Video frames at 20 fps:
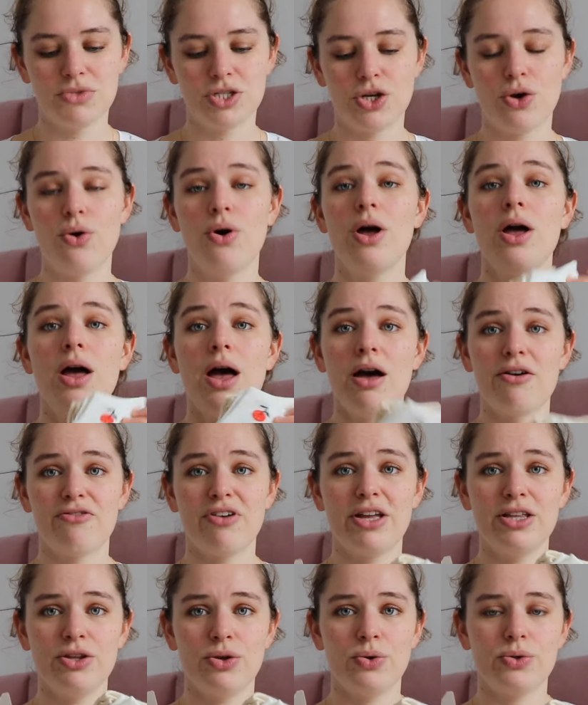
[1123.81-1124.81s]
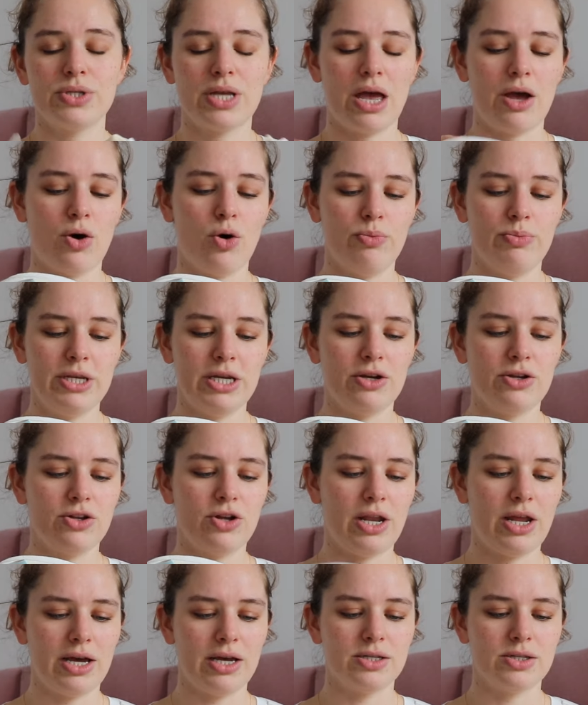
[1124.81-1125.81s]
So found those. I hope they're gonna
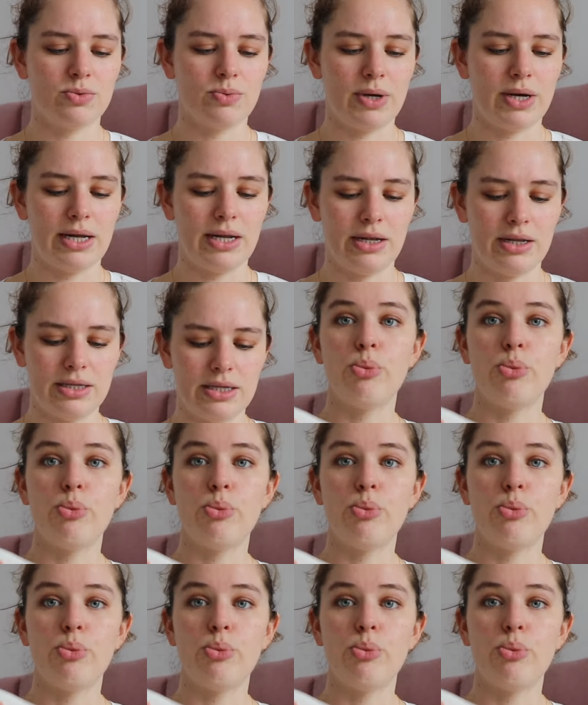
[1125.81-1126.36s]
last well.